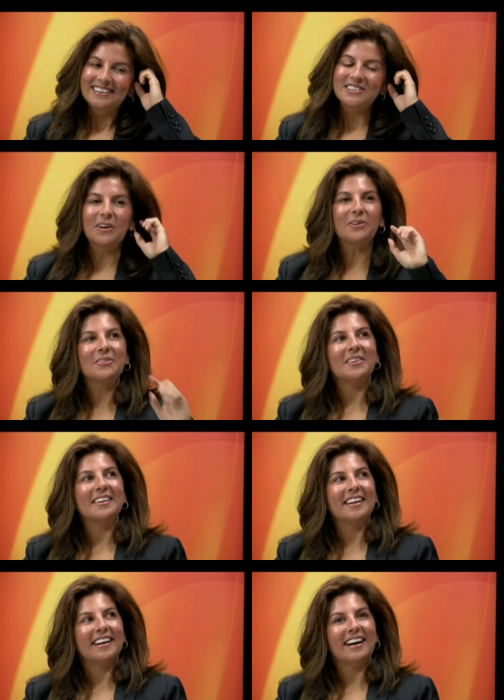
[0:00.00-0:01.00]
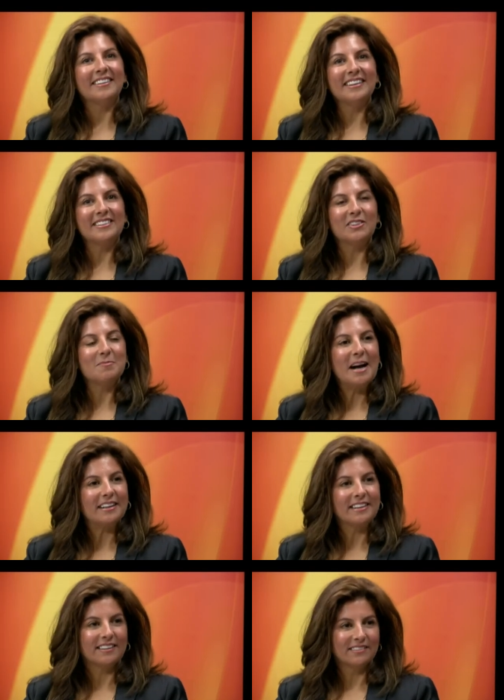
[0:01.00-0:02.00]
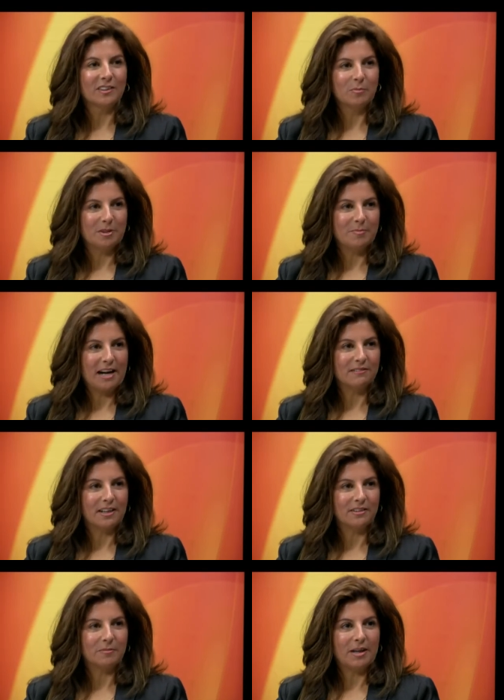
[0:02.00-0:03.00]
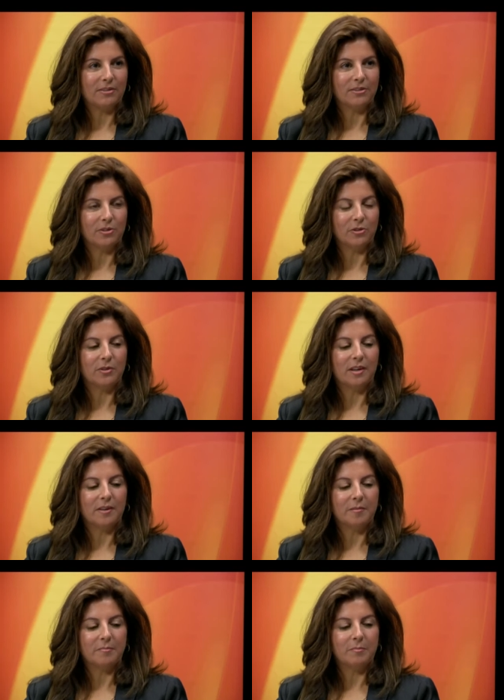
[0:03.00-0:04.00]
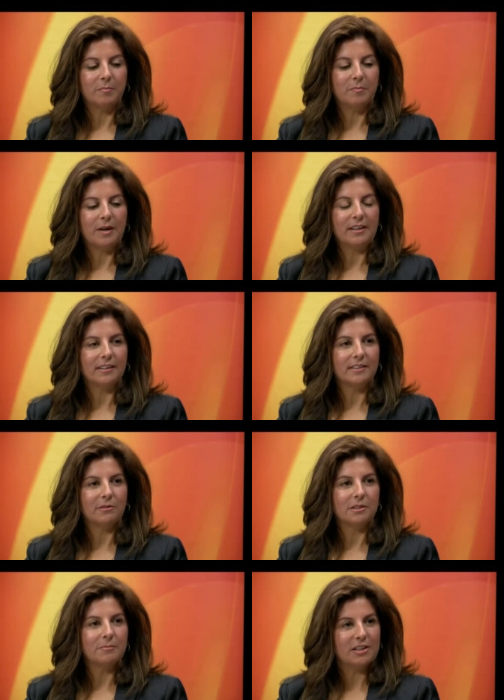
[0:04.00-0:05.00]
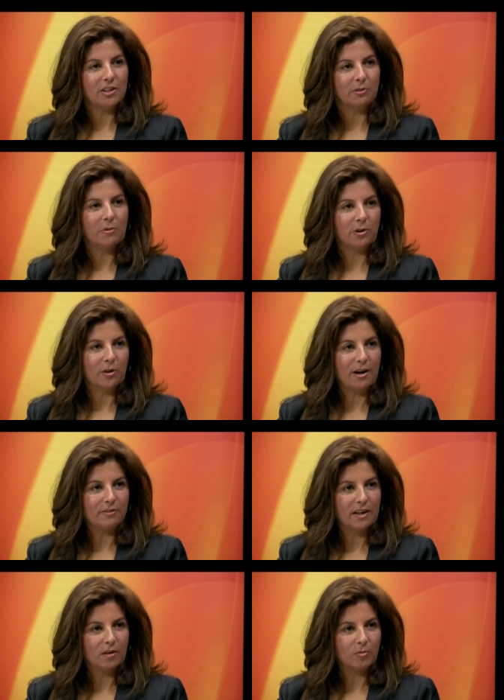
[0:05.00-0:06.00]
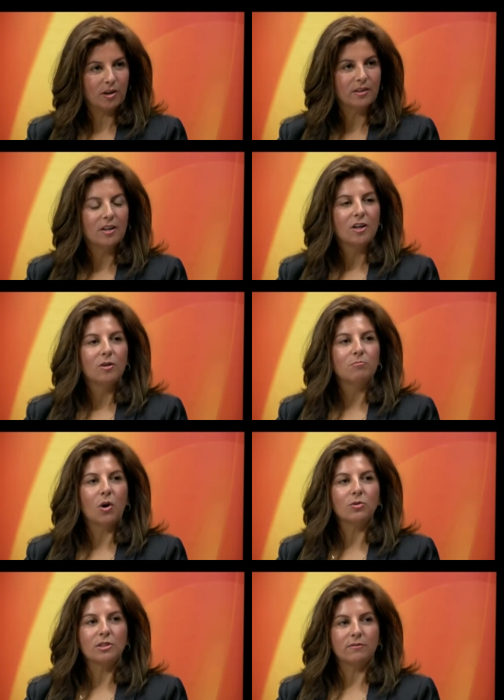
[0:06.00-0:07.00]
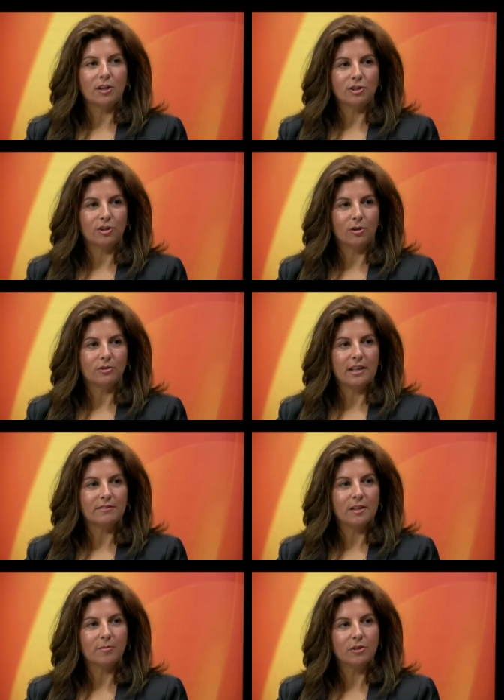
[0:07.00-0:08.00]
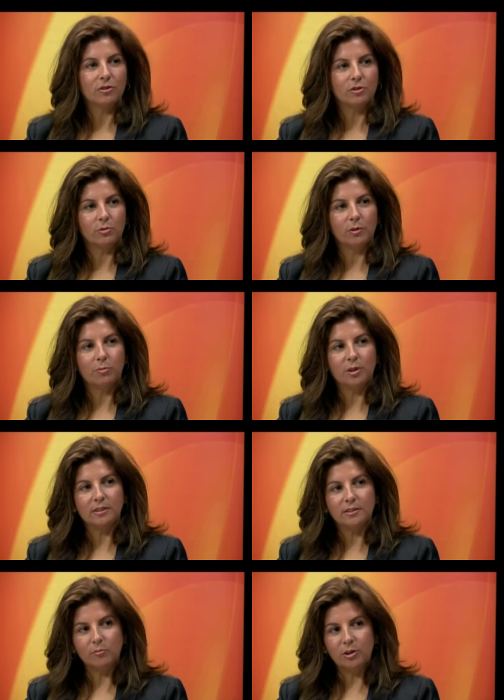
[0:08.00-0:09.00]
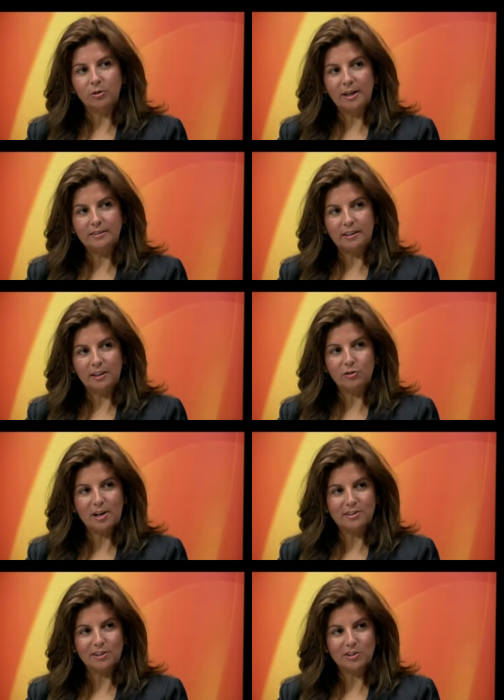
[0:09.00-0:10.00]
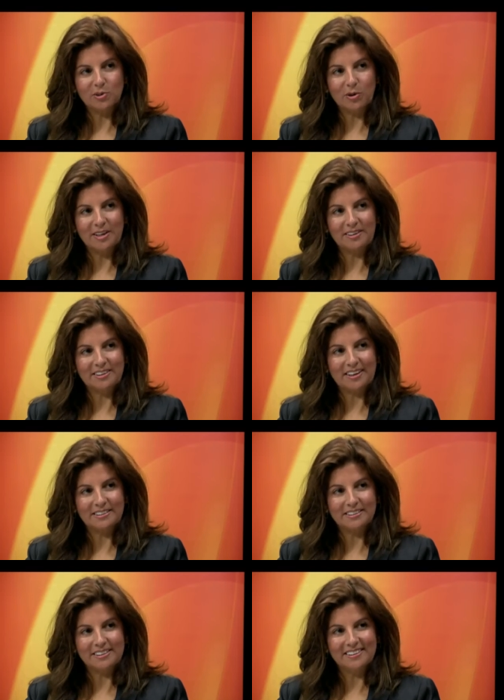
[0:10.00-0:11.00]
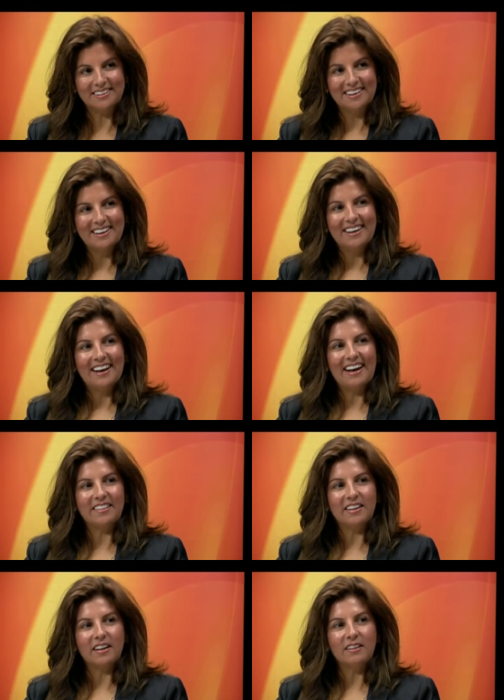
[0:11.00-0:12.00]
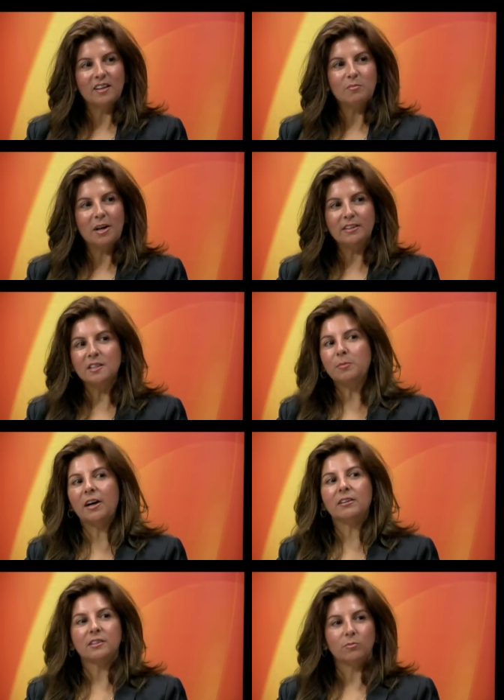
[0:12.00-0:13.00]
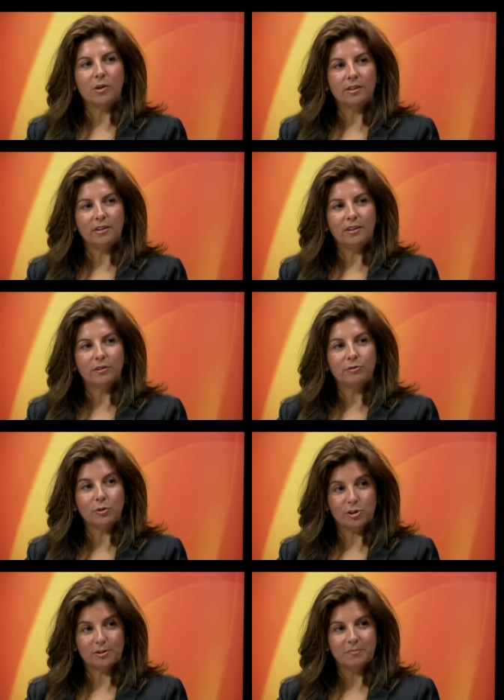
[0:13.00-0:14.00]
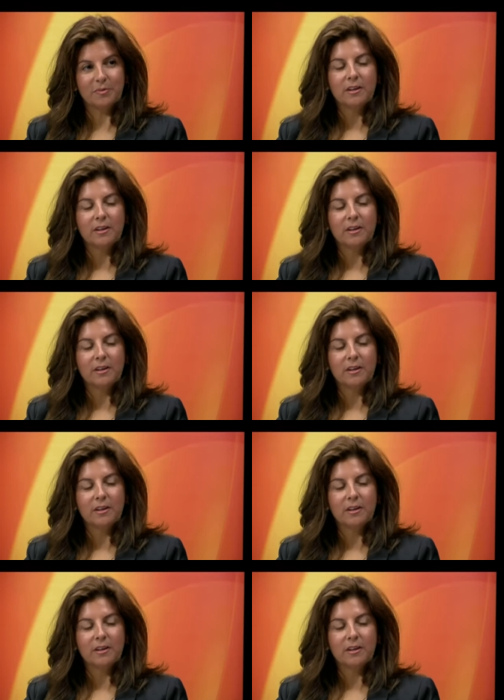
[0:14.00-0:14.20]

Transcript: So I need to go back and get a little bit of background about you. Um, but as I was mentioning when we were off camera, most of our shows have something to do with putting someone who has an interesting story in the guest seat and that I think might inspire someone in the future.